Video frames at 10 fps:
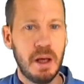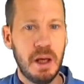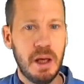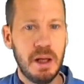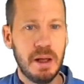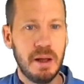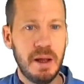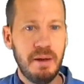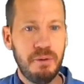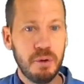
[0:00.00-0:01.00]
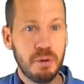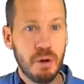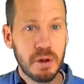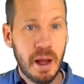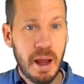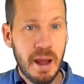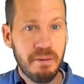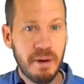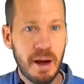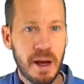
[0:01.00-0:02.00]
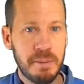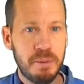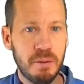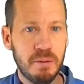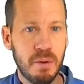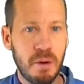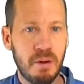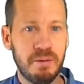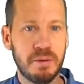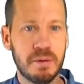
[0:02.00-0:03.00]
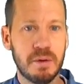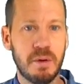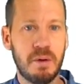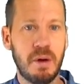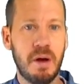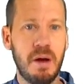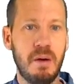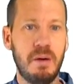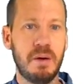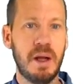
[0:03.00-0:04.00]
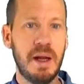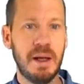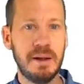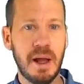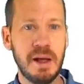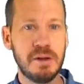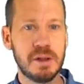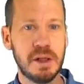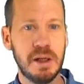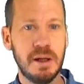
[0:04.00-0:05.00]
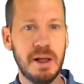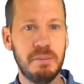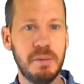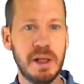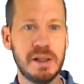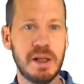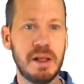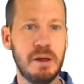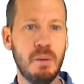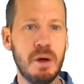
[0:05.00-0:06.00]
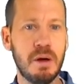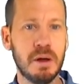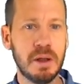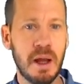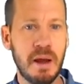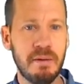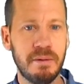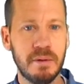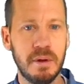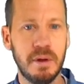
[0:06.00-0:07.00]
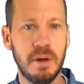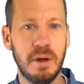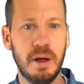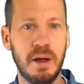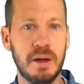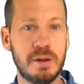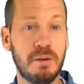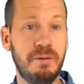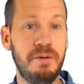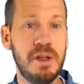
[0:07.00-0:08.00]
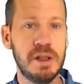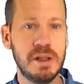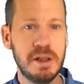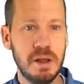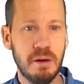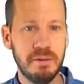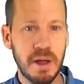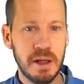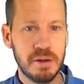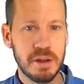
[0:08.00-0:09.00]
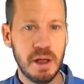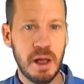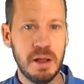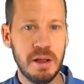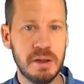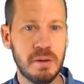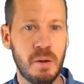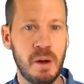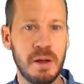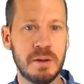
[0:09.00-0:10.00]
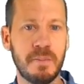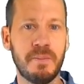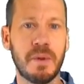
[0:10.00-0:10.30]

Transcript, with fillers: And if you do not have a high pool of or, uh, organic nitrogen, it means that you will not have uh, sufficiency of nitrogen in these soils.